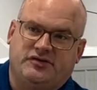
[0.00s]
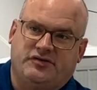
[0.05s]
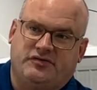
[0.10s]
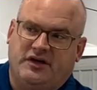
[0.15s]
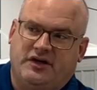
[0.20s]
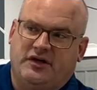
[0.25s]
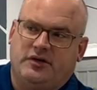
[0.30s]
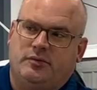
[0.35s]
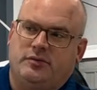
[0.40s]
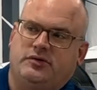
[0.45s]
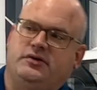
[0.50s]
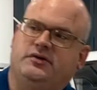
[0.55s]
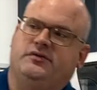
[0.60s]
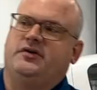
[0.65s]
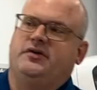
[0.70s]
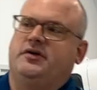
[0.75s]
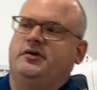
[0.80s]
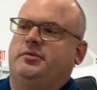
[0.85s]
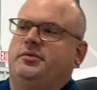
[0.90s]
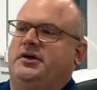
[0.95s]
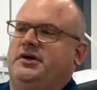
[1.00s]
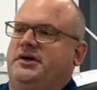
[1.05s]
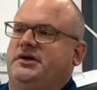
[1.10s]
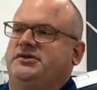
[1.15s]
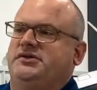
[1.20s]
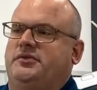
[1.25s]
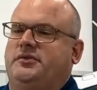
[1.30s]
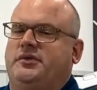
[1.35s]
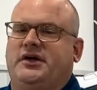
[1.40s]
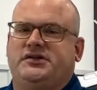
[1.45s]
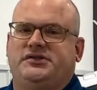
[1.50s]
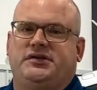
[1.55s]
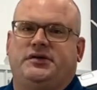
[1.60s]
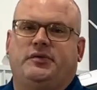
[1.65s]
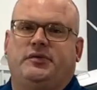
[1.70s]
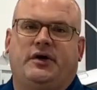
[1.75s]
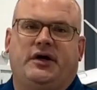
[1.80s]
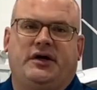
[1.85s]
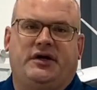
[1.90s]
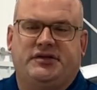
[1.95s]
available if the airplane isn't
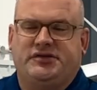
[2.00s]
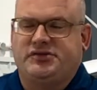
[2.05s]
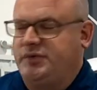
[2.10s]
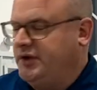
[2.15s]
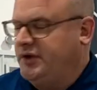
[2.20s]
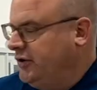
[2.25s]
ready as we